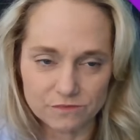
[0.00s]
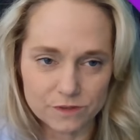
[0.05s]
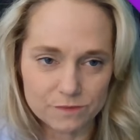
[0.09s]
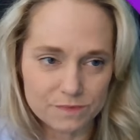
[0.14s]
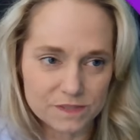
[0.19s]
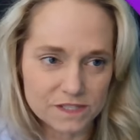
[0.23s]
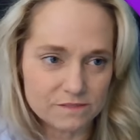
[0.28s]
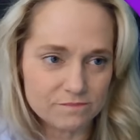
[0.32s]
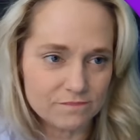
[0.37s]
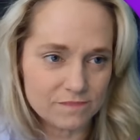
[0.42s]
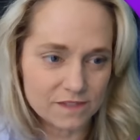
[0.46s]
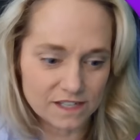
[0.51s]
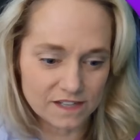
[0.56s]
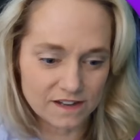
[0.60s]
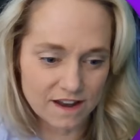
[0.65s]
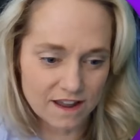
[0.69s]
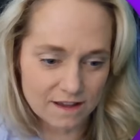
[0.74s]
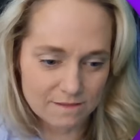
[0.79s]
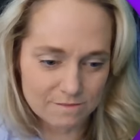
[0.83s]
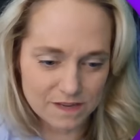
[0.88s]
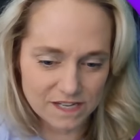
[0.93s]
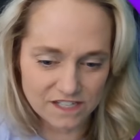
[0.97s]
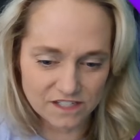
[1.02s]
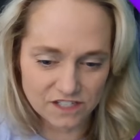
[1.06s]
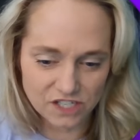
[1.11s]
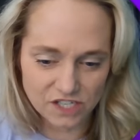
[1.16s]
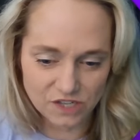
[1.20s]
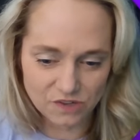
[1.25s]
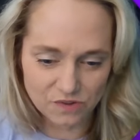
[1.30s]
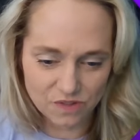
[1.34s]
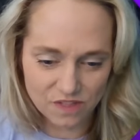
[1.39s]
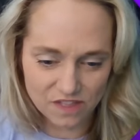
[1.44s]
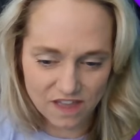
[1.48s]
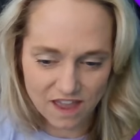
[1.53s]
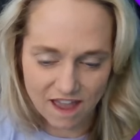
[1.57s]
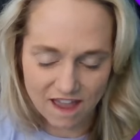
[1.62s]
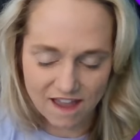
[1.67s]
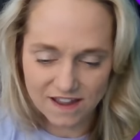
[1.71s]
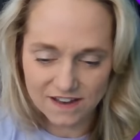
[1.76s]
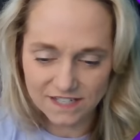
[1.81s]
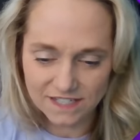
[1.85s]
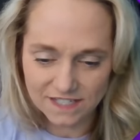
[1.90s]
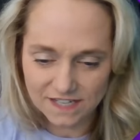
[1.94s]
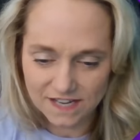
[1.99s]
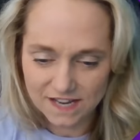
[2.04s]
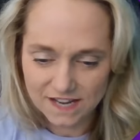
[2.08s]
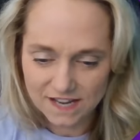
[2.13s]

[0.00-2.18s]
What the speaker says: Whoops, did not mean to do that.